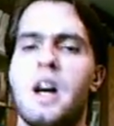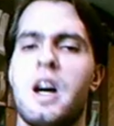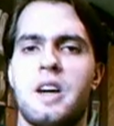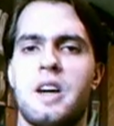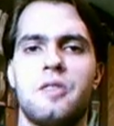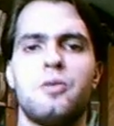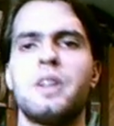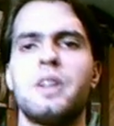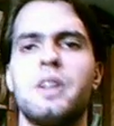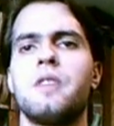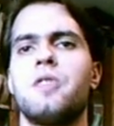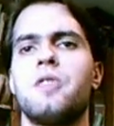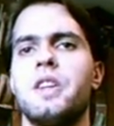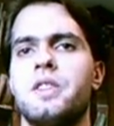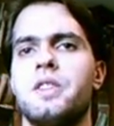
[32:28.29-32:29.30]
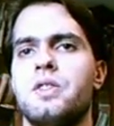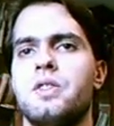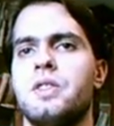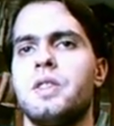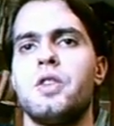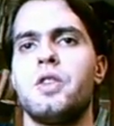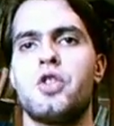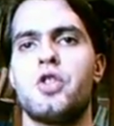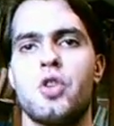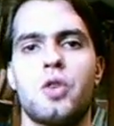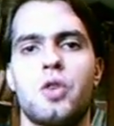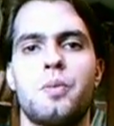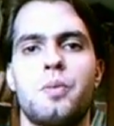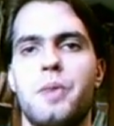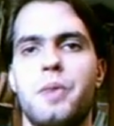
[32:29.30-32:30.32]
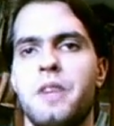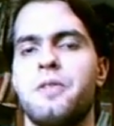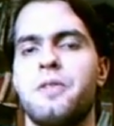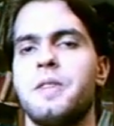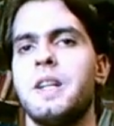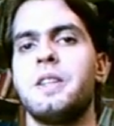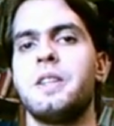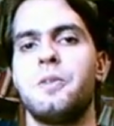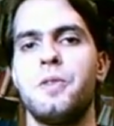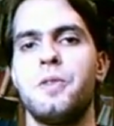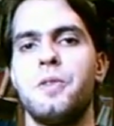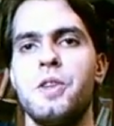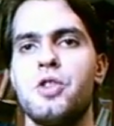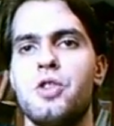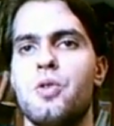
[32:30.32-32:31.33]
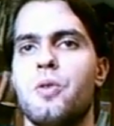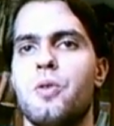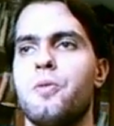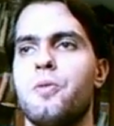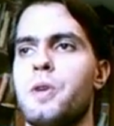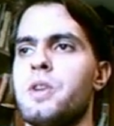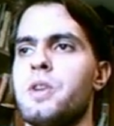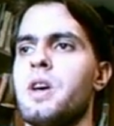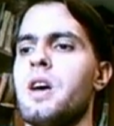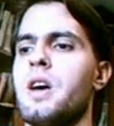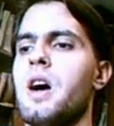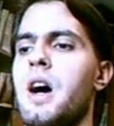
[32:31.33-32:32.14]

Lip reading: when I read the short brief definition of it,